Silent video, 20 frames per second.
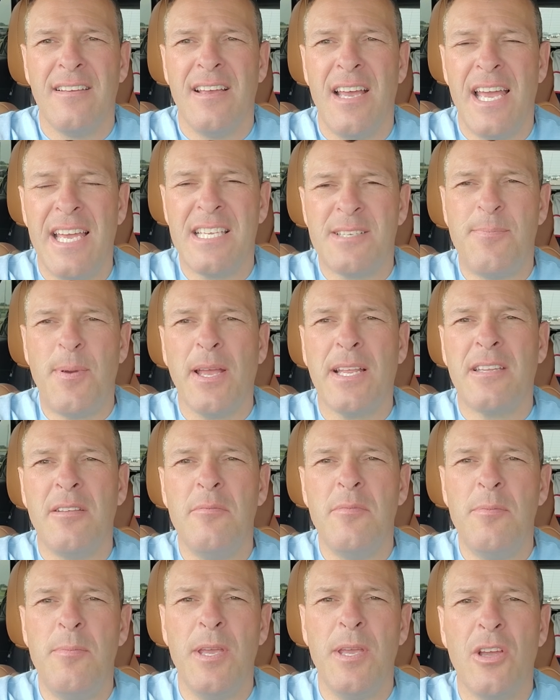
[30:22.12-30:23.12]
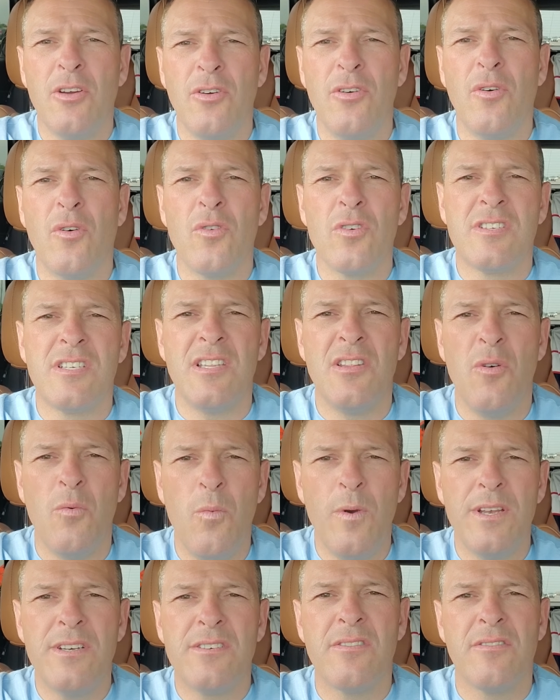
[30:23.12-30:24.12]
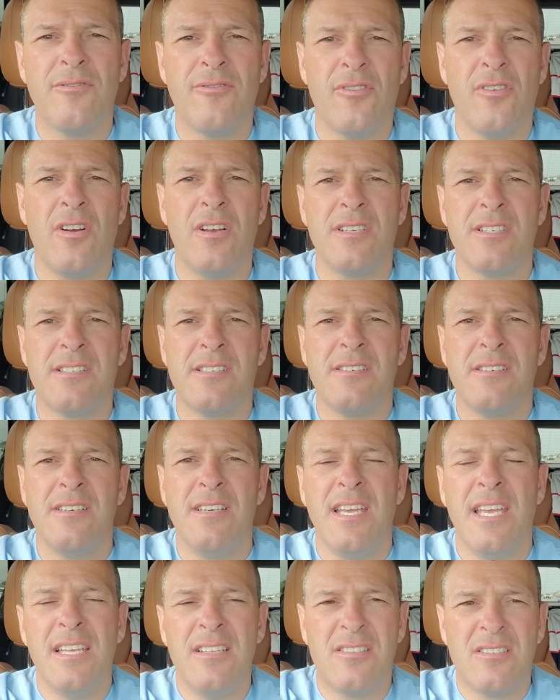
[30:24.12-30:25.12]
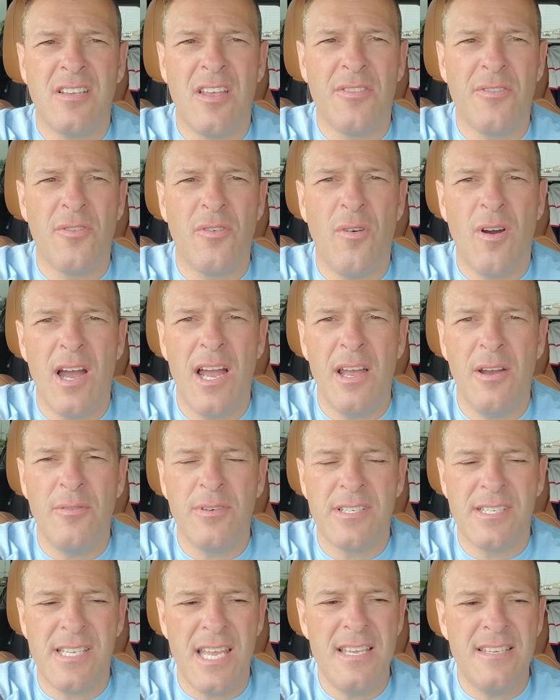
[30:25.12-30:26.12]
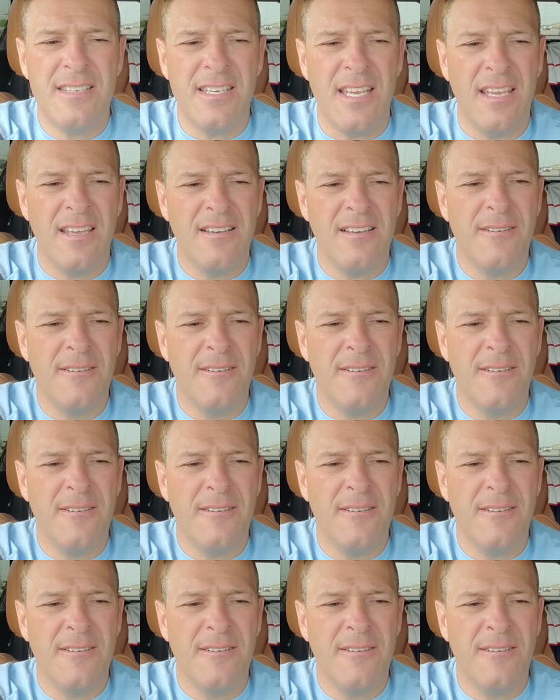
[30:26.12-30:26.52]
I expect him to be a good horse in the winter for us in Southern Ohio with Stacy.